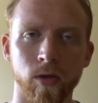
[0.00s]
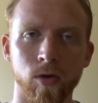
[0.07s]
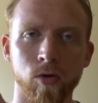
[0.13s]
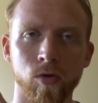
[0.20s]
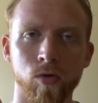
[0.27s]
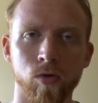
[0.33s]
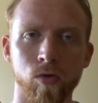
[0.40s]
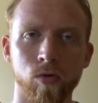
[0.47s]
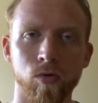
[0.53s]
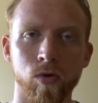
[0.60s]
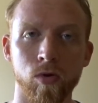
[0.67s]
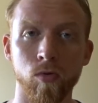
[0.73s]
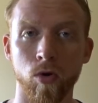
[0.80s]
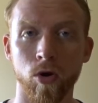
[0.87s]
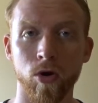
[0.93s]
who
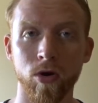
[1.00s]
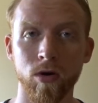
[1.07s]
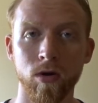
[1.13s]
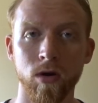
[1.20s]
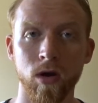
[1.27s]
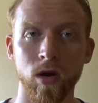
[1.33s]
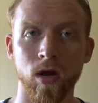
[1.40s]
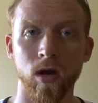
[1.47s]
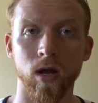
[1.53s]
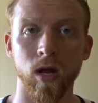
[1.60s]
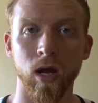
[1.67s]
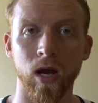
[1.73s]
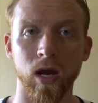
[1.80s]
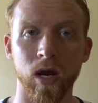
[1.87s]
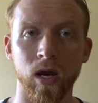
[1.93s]
you are.
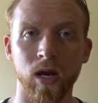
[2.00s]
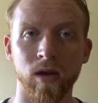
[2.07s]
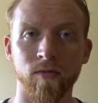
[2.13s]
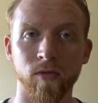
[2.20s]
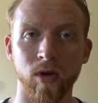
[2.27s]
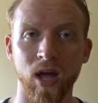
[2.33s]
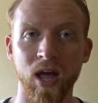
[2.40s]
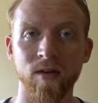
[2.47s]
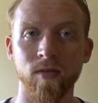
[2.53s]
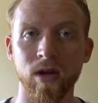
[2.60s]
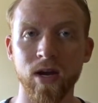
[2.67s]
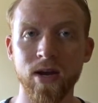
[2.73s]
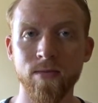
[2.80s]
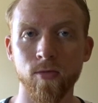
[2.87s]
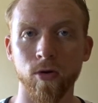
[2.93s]
And if you have
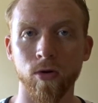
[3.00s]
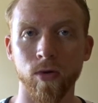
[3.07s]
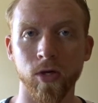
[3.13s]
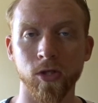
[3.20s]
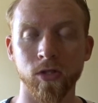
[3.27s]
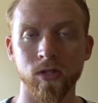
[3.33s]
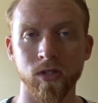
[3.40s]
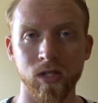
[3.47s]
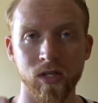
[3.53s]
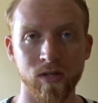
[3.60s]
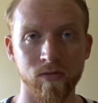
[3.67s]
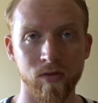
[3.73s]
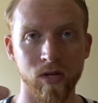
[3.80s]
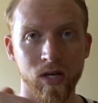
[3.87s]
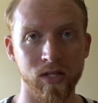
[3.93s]
any more questions, any
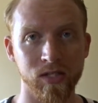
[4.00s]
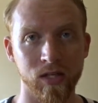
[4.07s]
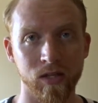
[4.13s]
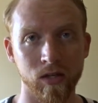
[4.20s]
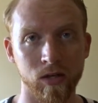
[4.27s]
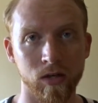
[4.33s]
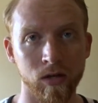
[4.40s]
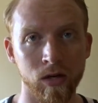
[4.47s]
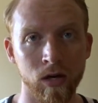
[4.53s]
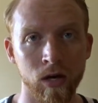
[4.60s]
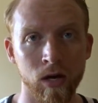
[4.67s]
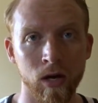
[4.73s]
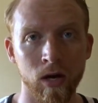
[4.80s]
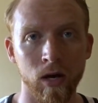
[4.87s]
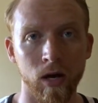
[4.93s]
of you guys out there,
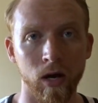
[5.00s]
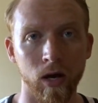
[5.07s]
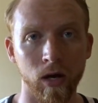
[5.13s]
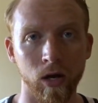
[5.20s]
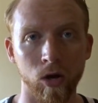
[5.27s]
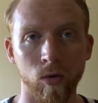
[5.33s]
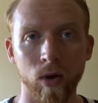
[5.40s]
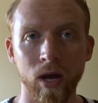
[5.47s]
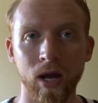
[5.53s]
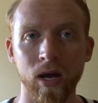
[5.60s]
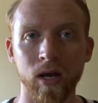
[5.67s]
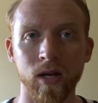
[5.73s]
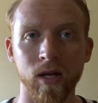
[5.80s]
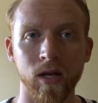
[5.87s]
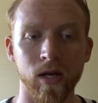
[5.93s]
go
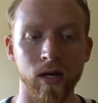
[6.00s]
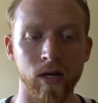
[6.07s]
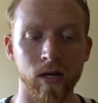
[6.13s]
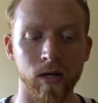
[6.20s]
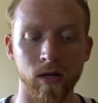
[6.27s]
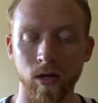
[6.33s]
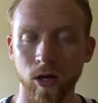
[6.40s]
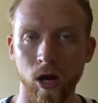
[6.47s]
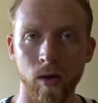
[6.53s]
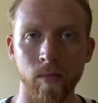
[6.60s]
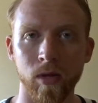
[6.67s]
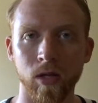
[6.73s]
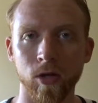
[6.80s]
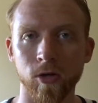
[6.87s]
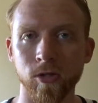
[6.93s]
ahead and
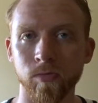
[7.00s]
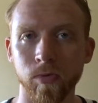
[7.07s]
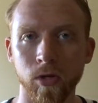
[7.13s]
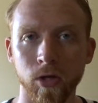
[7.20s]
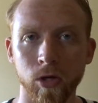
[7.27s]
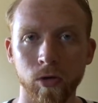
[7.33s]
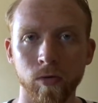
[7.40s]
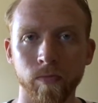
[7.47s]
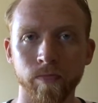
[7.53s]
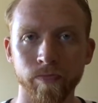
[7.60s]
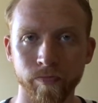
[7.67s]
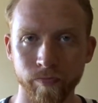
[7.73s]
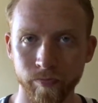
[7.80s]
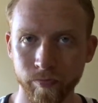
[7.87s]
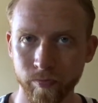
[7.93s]
comment those below.
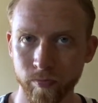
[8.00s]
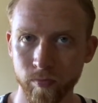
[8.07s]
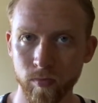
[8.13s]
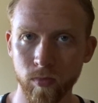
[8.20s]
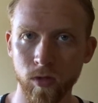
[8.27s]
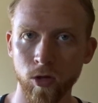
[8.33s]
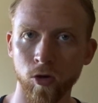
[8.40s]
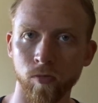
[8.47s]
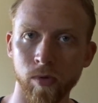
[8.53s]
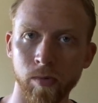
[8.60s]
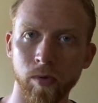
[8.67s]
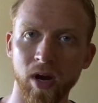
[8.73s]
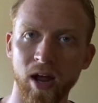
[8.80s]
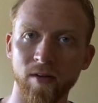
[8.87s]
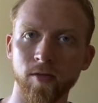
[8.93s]

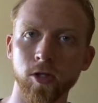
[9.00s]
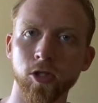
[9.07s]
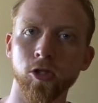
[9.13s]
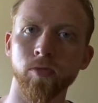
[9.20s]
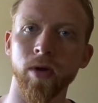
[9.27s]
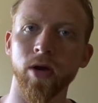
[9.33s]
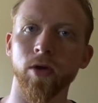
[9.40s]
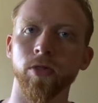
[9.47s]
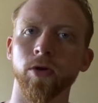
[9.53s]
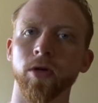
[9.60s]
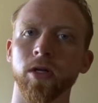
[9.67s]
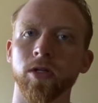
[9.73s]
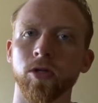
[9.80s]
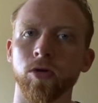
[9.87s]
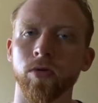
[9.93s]
Remember,
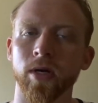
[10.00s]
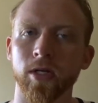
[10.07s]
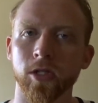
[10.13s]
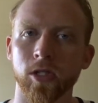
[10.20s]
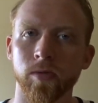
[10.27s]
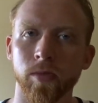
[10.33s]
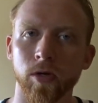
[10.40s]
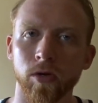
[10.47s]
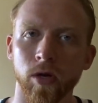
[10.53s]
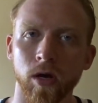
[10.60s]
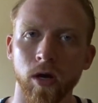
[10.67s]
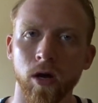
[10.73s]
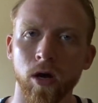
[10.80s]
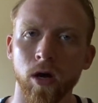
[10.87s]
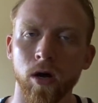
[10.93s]

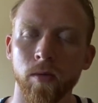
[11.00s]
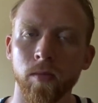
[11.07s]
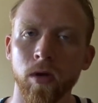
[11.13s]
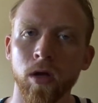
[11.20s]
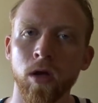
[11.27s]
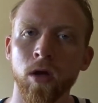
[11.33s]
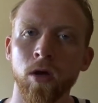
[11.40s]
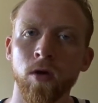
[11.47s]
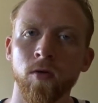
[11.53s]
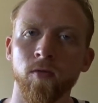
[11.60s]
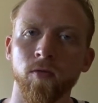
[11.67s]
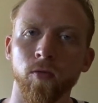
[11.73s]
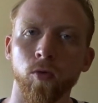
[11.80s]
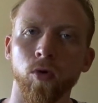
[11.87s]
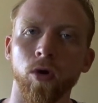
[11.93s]
evanshoemaker32@gmail.com
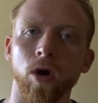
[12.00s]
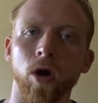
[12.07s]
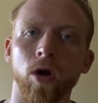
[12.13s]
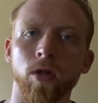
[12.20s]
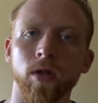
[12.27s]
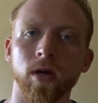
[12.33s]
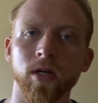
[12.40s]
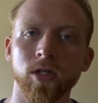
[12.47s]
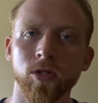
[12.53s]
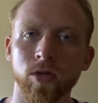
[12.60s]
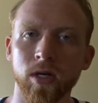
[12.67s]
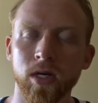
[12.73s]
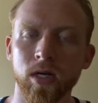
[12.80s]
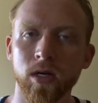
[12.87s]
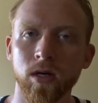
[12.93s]
for online
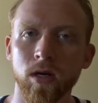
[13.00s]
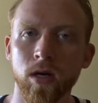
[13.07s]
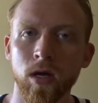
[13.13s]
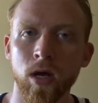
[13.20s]
training.